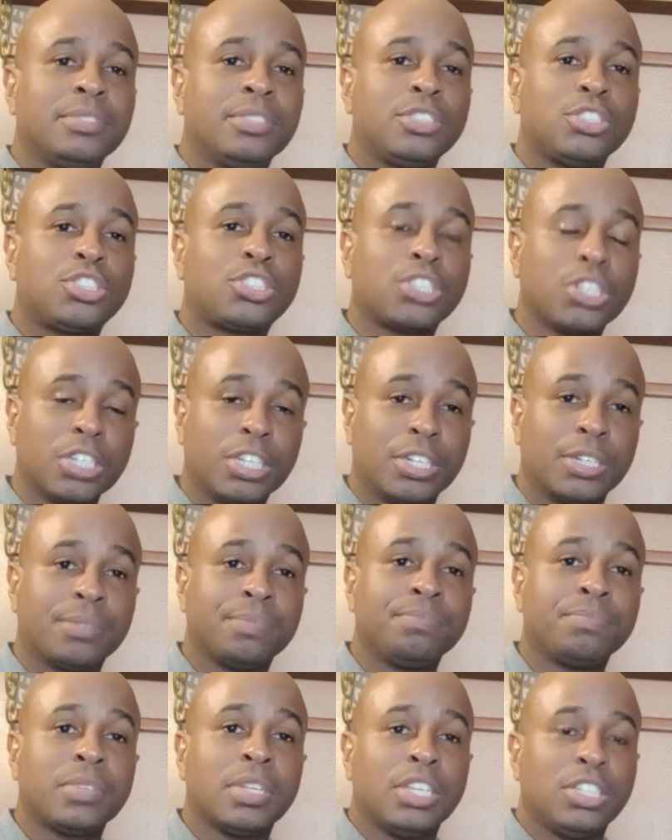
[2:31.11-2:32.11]
sure,
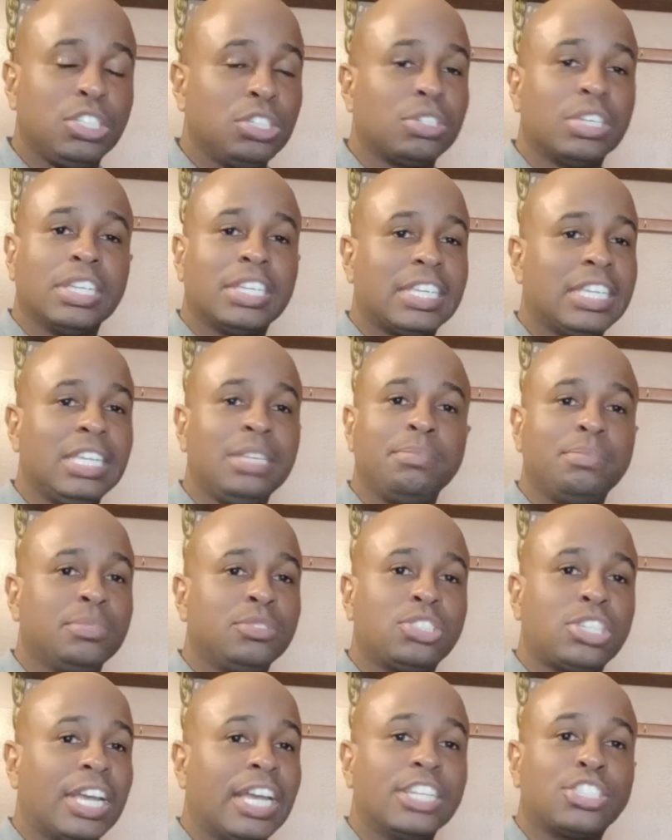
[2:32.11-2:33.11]
you can keep
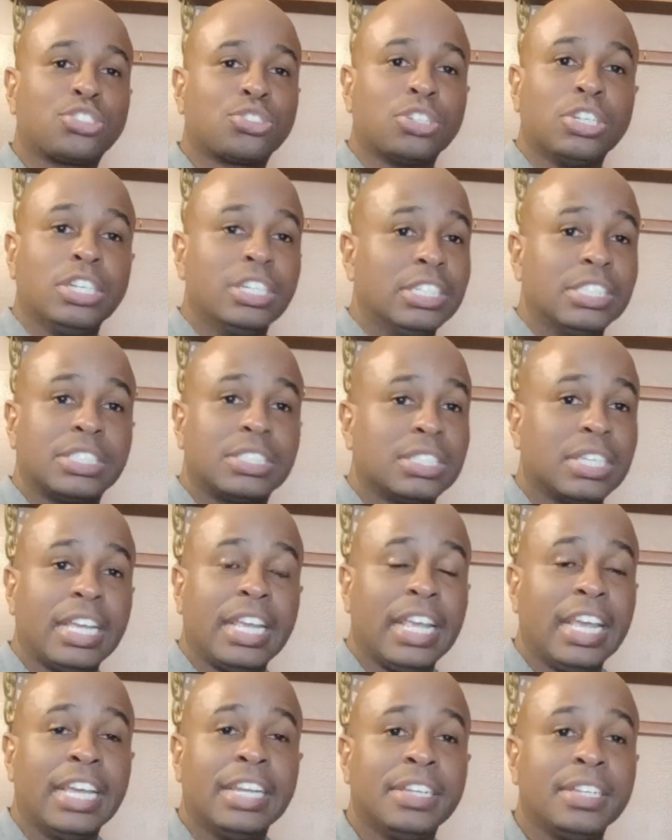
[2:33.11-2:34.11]
tetras,
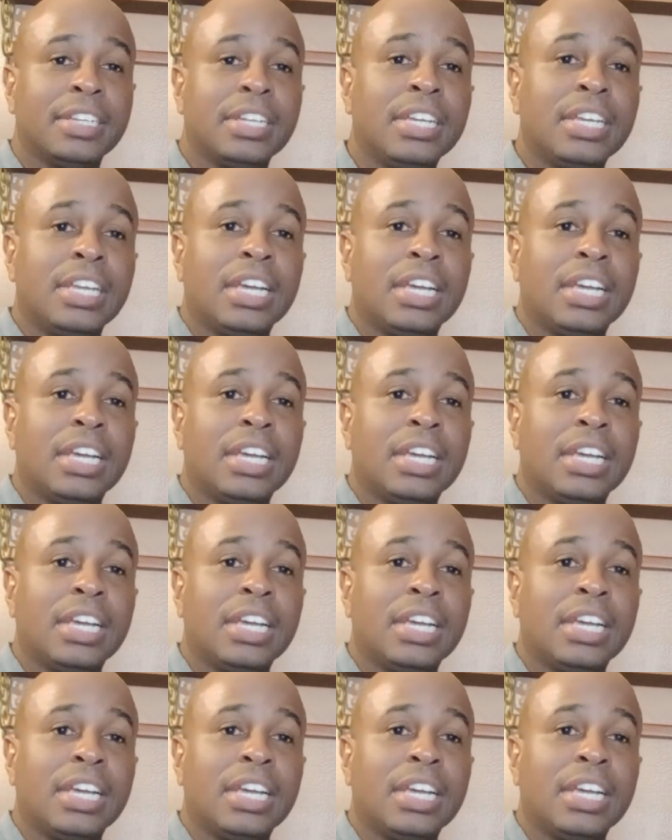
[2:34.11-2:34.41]
and